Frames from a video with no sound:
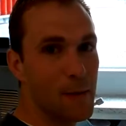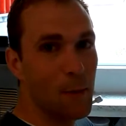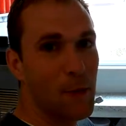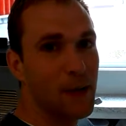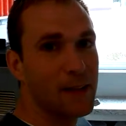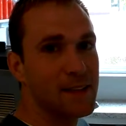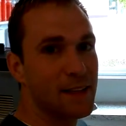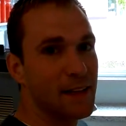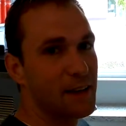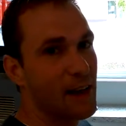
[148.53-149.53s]
at once,
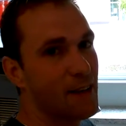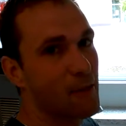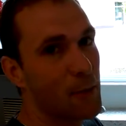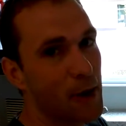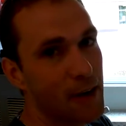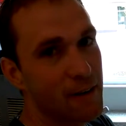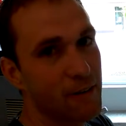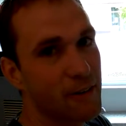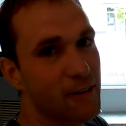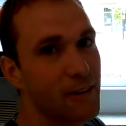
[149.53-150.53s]
and then you have a break
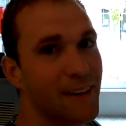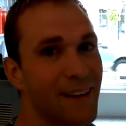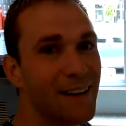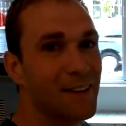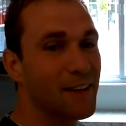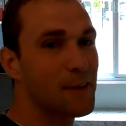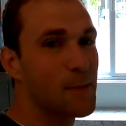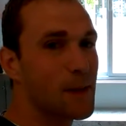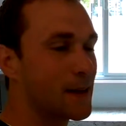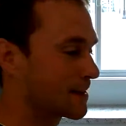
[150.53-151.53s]
for a little
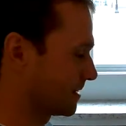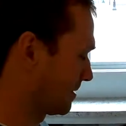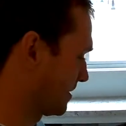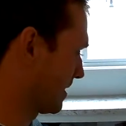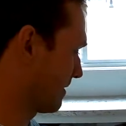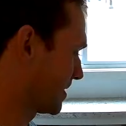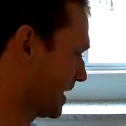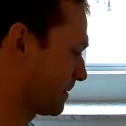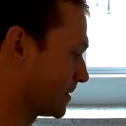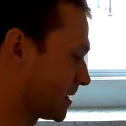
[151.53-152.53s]
bit, so you have
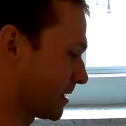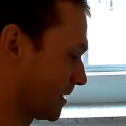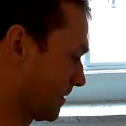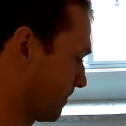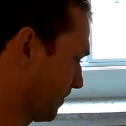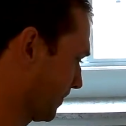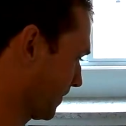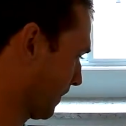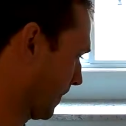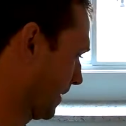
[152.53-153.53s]
time to
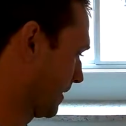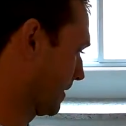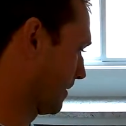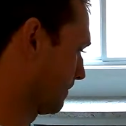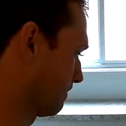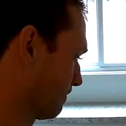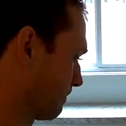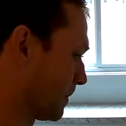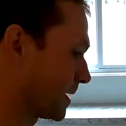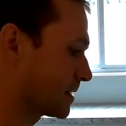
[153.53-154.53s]

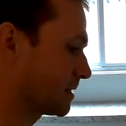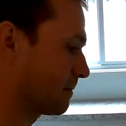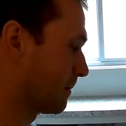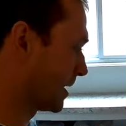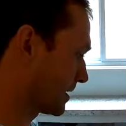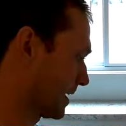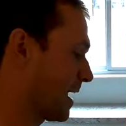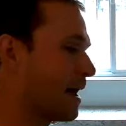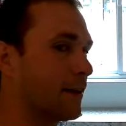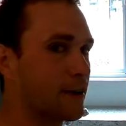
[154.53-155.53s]
mix a
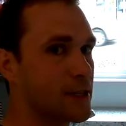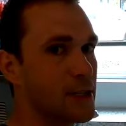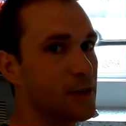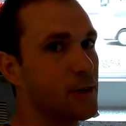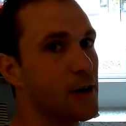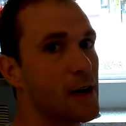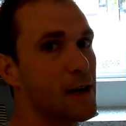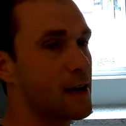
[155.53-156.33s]
gallon or two.